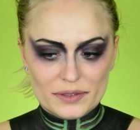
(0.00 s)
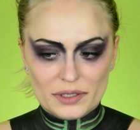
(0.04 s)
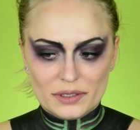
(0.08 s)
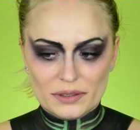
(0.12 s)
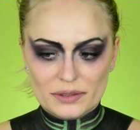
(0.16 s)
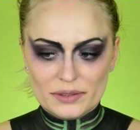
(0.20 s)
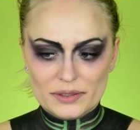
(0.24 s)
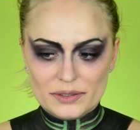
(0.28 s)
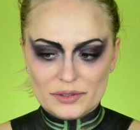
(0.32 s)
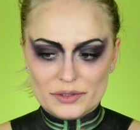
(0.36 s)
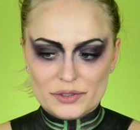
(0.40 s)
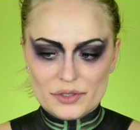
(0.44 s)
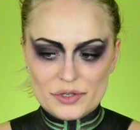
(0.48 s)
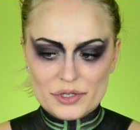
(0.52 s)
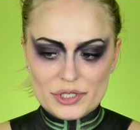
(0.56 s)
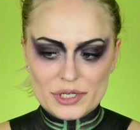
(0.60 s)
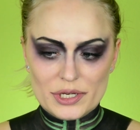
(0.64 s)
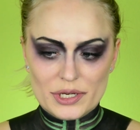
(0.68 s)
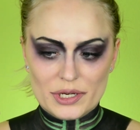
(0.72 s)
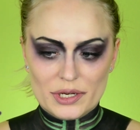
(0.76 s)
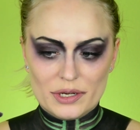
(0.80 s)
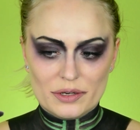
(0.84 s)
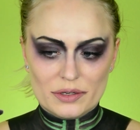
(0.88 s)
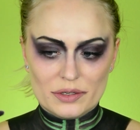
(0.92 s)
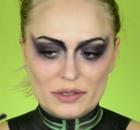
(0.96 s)
I need to
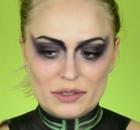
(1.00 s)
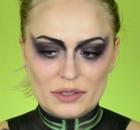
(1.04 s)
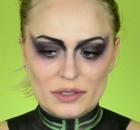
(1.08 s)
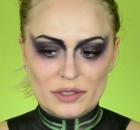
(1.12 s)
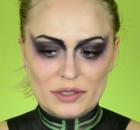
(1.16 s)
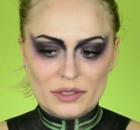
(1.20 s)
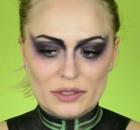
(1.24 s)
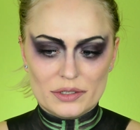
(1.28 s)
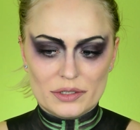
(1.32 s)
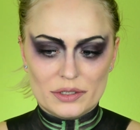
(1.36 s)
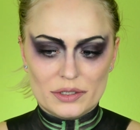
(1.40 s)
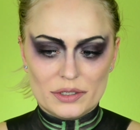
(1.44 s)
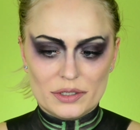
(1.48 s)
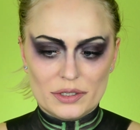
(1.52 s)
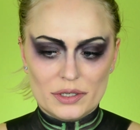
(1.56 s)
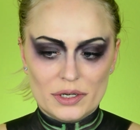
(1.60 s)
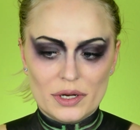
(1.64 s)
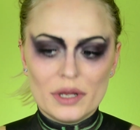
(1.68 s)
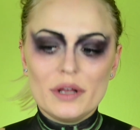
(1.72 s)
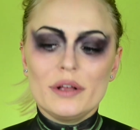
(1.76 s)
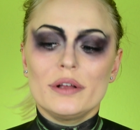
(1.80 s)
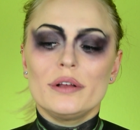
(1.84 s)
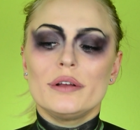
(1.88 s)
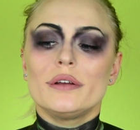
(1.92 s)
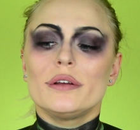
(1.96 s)
shade here,
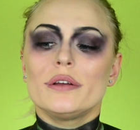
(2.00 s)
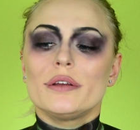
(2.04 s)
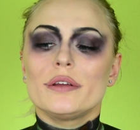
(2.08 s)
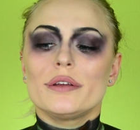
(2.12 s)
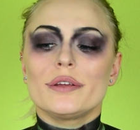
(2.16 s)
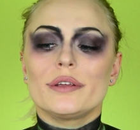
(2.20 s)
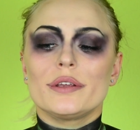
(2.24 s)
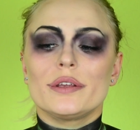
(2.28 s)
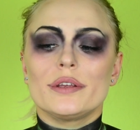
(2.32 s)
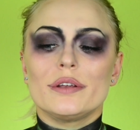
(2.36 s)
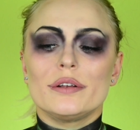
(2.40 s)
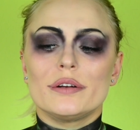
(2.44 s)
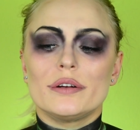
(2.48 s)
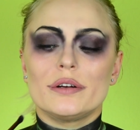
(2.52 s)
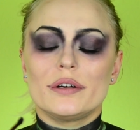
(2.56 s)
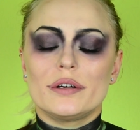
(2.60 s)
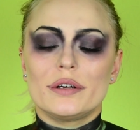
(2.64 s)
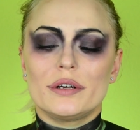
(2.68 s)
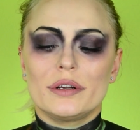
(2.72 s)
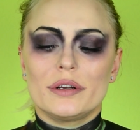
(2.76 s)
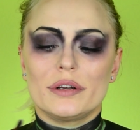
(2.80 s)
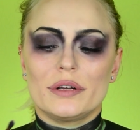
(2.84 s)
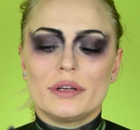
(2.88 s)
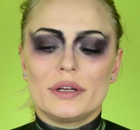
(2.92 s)
here,